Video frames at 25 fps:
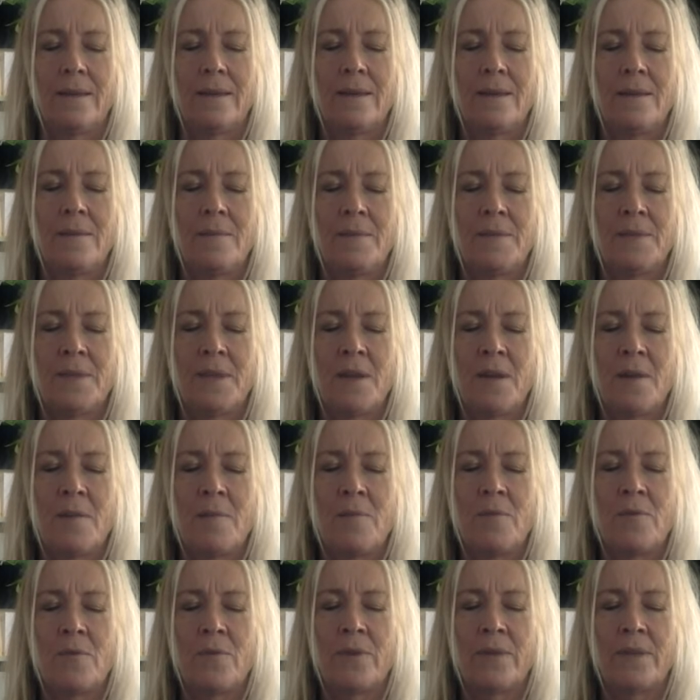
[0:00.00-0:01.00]
comes
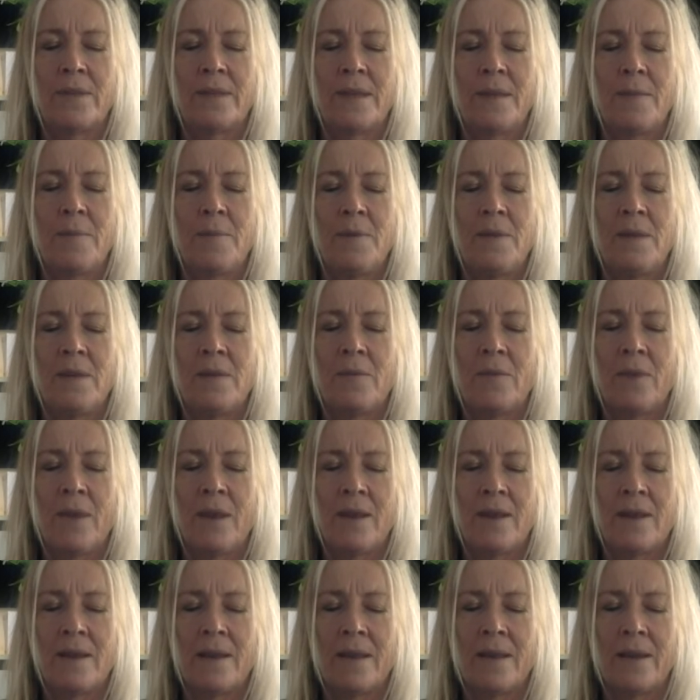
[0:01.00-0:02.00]
up or is happening
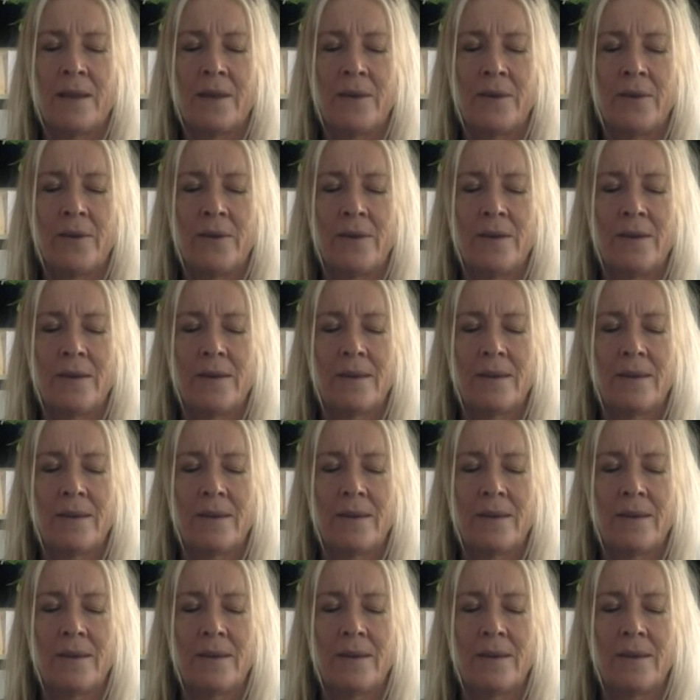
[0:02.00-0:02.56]
right now,